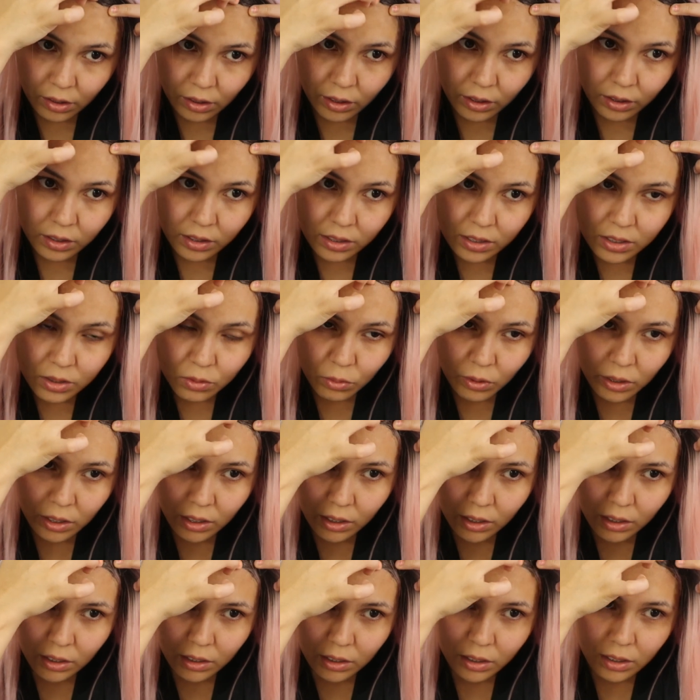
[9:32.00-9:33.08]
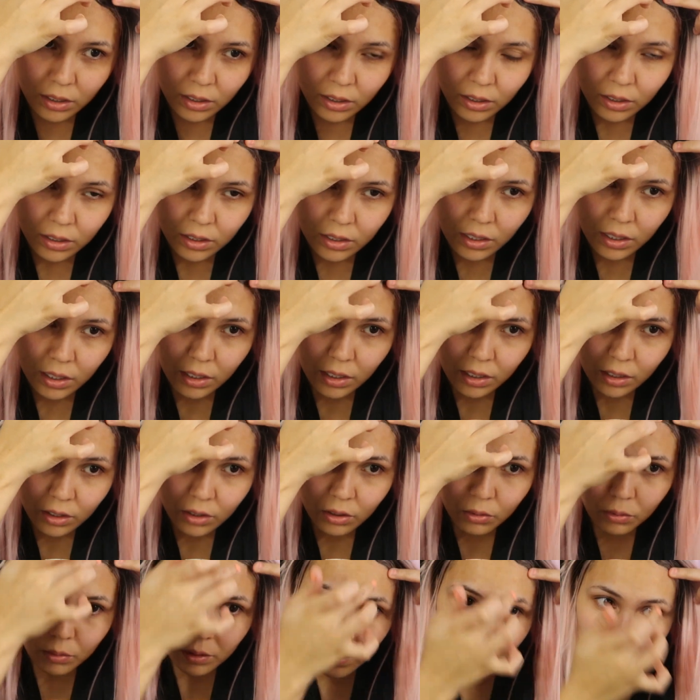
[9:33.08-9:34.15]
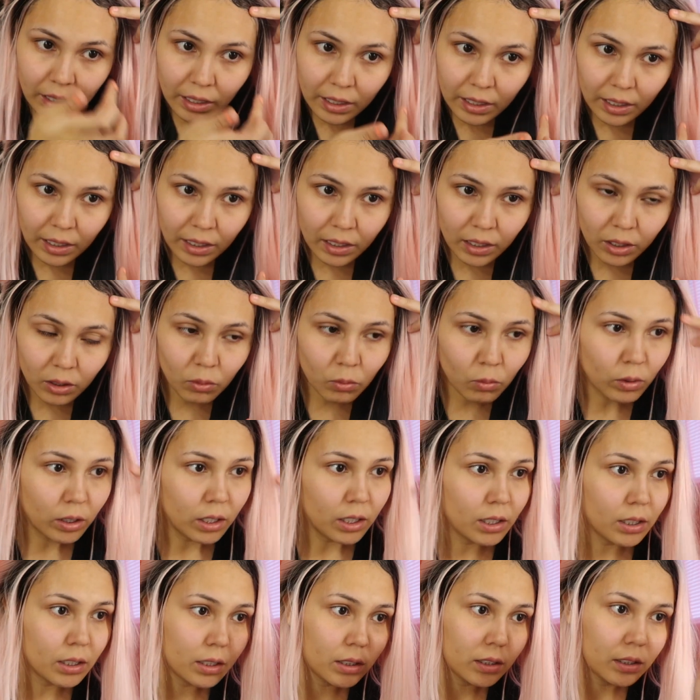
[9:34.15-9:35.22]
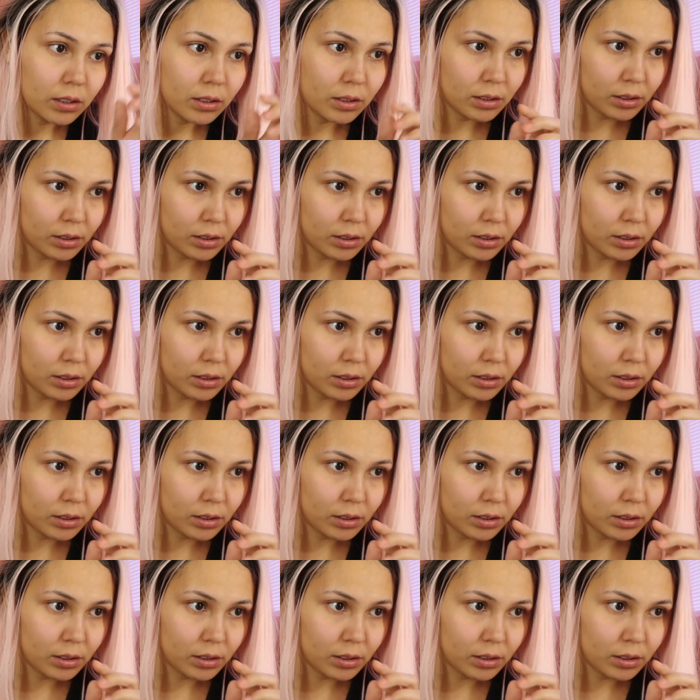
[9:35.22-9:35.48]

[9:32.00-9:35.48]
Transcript: Like this wig ain't going anywhere.